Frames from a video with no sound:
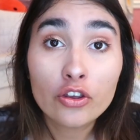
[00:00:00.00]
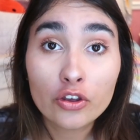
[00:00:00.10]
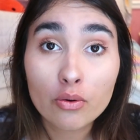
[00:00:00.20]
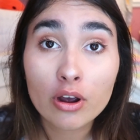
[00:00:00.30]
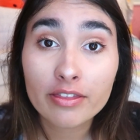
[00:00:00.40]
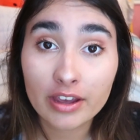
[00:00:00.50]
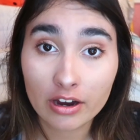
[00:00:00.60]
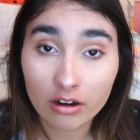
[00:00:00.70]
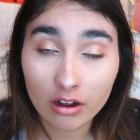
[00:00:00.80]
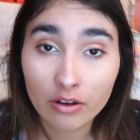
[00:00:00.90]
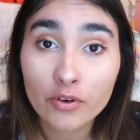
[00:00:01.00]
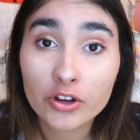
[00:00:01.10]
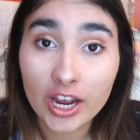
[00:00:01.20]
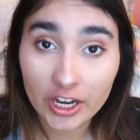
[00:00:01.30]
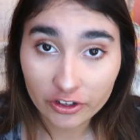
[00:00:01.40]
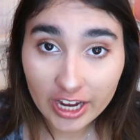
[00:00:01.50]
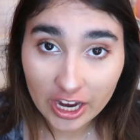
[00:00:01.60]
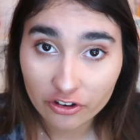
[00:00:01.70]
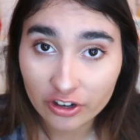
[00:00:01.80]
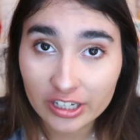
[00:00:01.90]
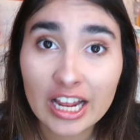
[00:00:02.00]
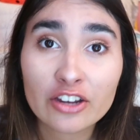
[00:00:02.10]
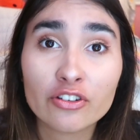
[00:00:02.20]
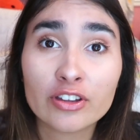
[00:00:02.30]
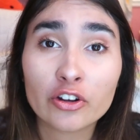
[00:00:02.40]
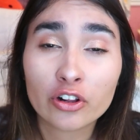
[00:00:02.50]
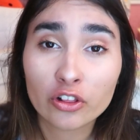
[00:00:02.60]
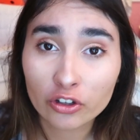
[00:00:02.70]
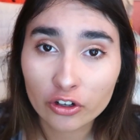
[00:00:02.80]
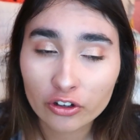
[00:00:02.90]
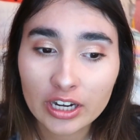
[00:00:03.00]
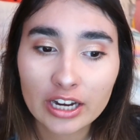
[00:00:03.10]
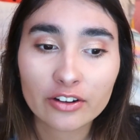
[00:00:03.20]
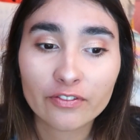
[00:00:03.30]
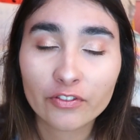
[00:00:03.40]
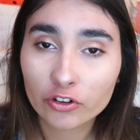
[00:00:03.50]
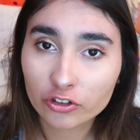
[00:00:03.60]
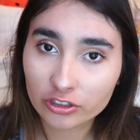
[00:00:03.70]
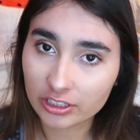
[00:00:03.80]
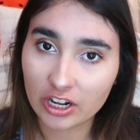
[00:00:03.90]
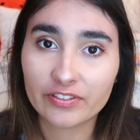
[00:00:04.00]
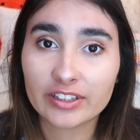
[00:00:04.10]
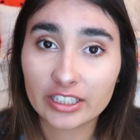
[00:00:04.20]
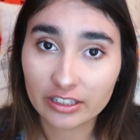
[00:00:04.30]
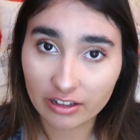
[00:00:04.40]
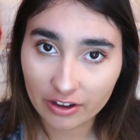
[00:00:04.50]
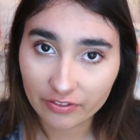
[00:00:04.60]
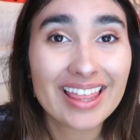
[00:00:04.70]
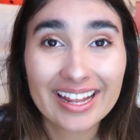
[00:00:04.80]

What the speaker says: You are there for your education, and you're there to learn and to further yourself in this life.